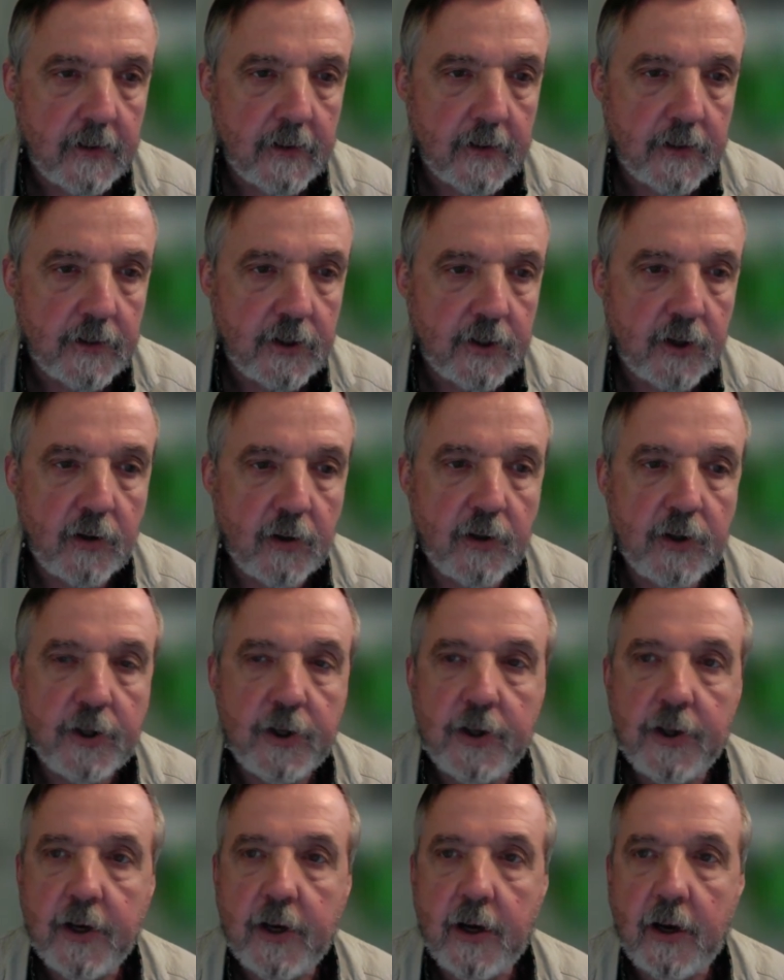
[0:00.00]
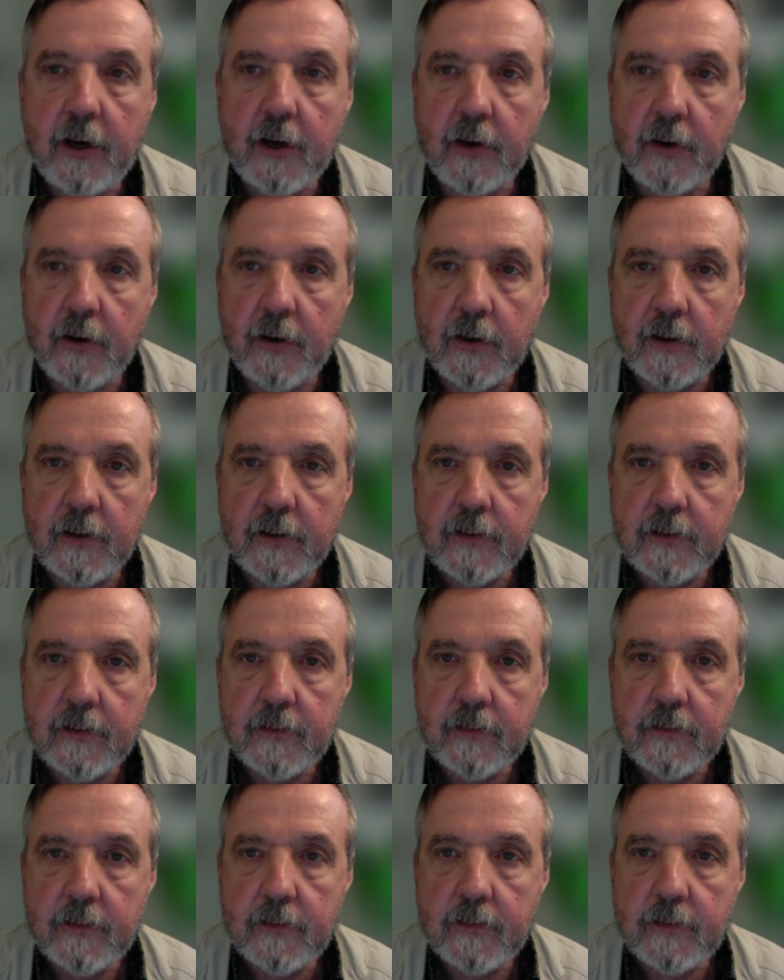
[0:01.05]
shows you the color.
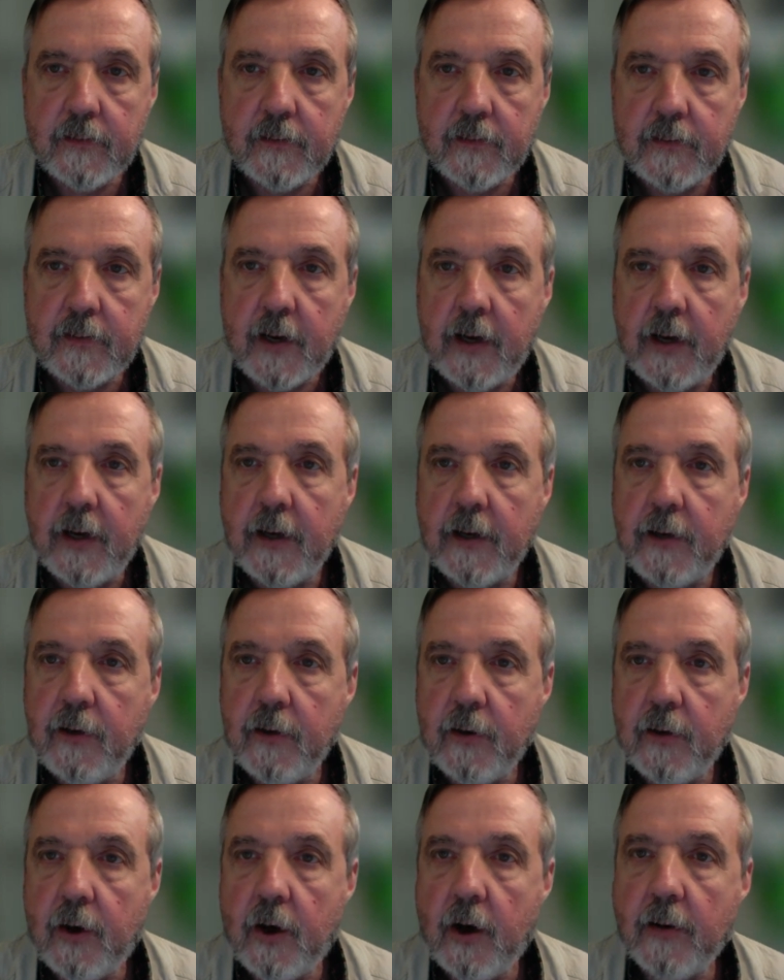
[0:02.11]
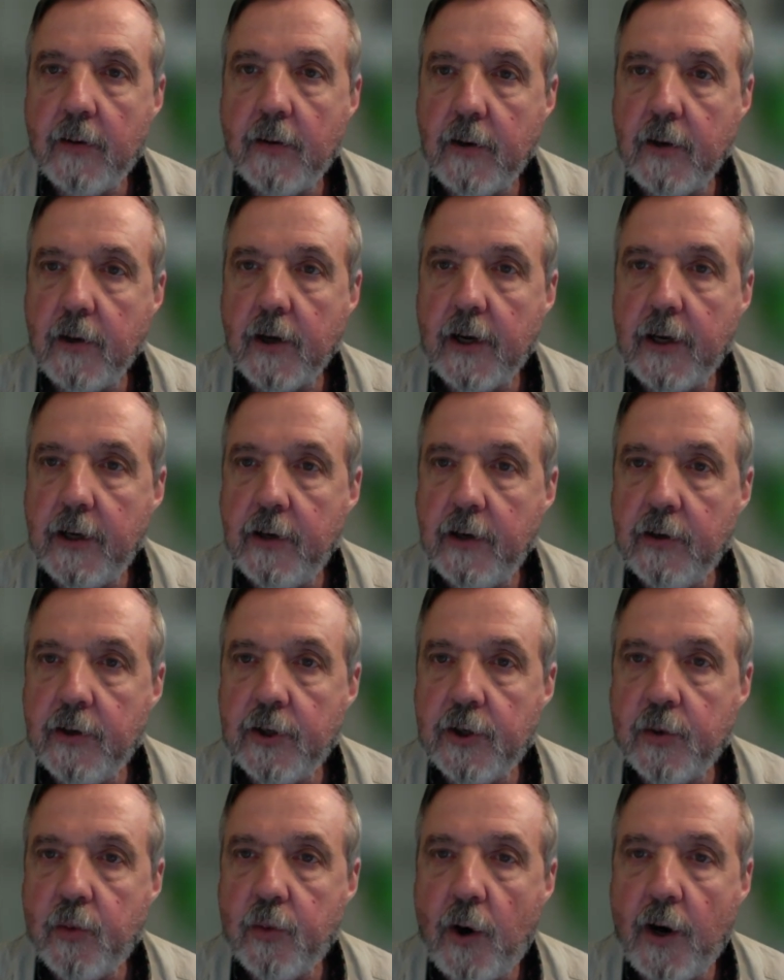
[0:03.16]
You look at your
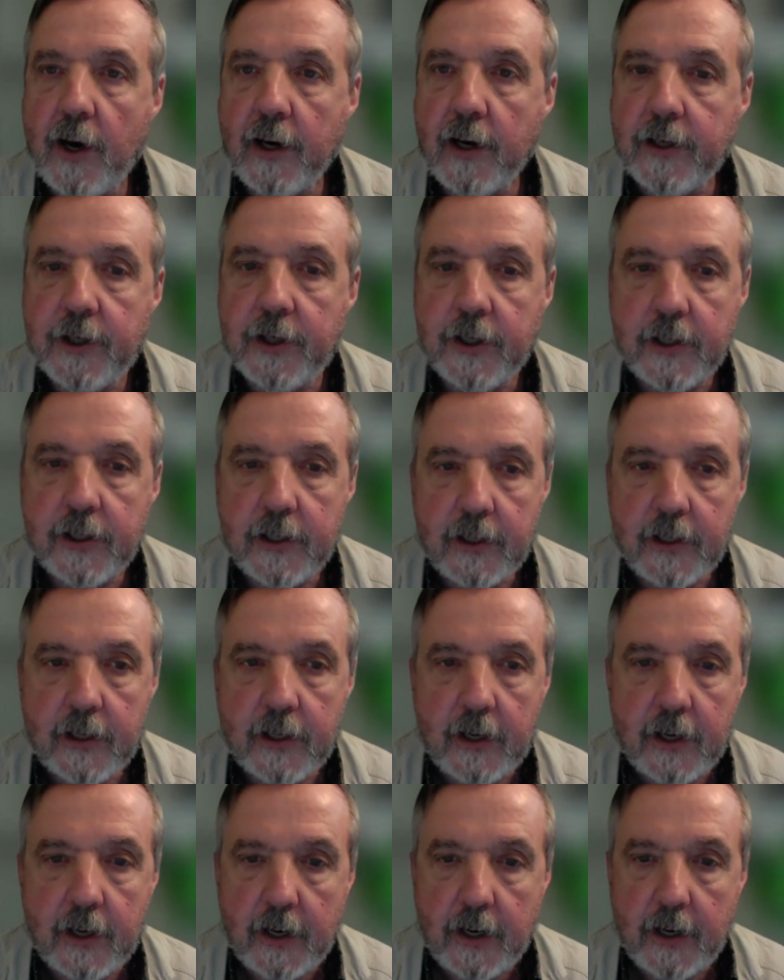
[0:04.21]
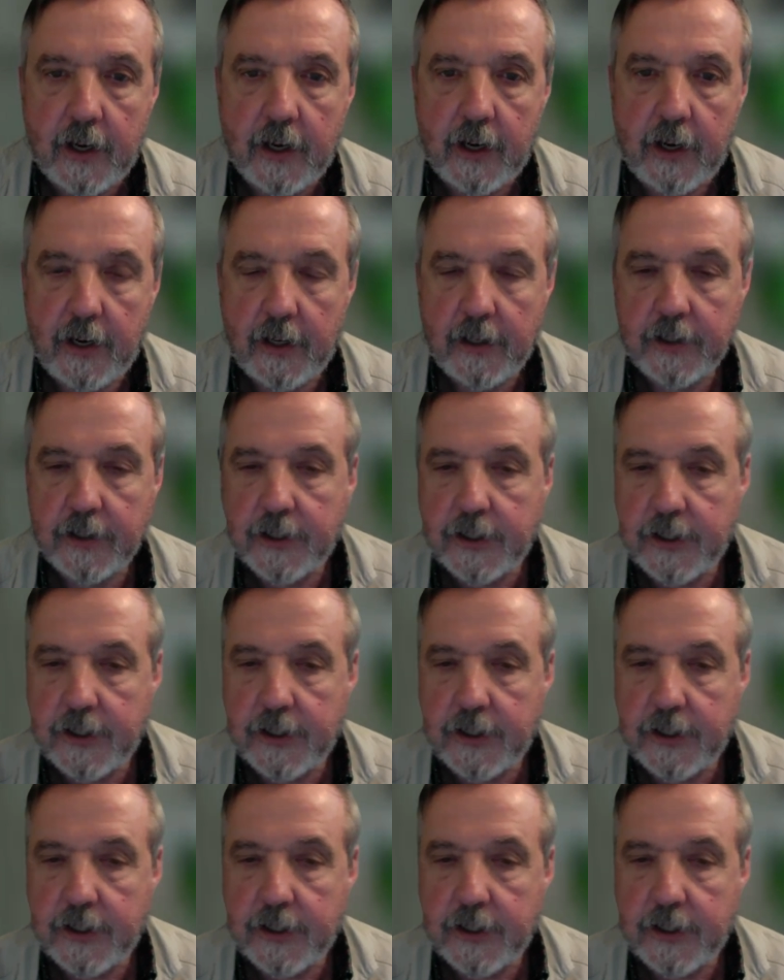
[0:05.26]
swatch and